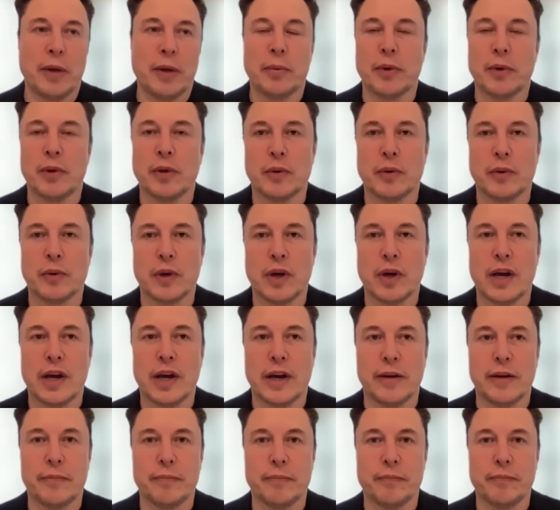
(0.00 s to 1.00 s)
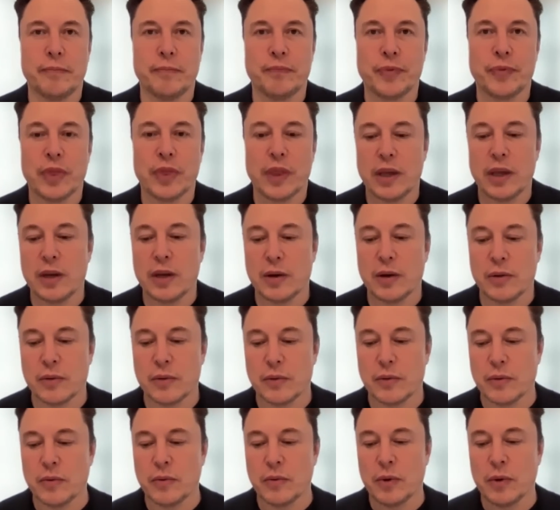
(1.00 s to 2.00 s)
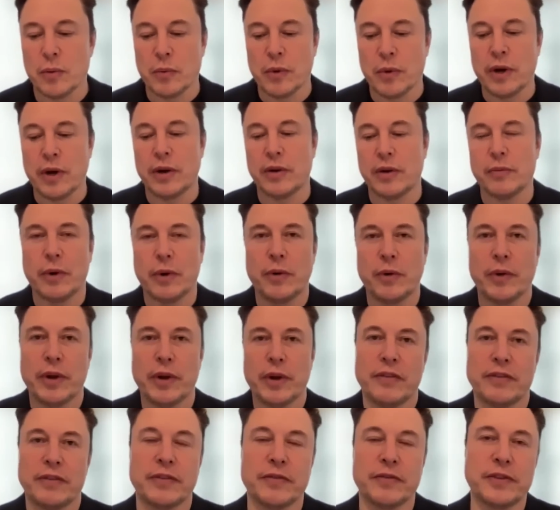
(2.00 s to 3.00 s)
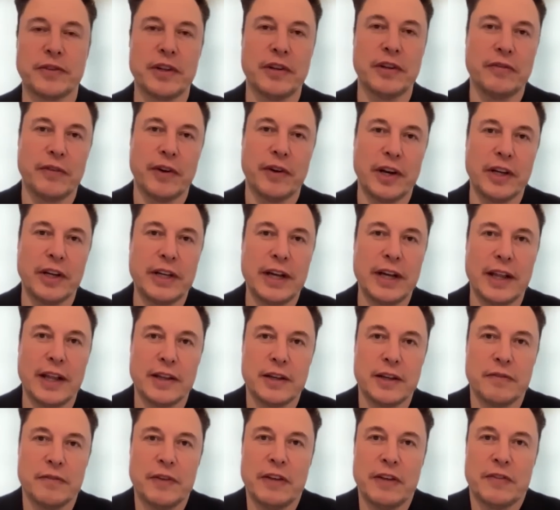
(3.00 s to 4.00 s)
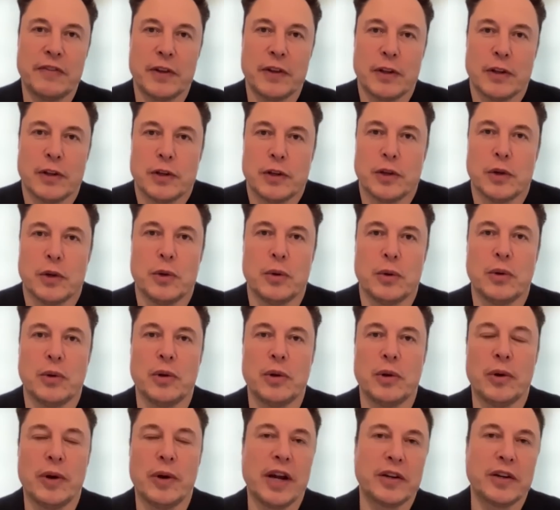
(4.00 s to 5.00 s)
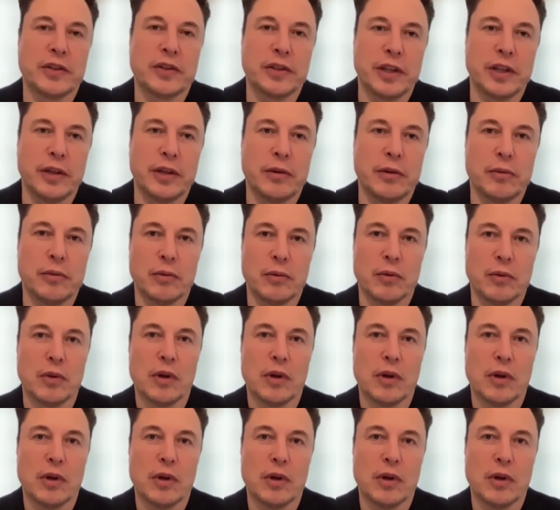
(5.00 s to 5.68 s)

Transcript: people, um, you know, where, where we have some say, very talented people who, who actually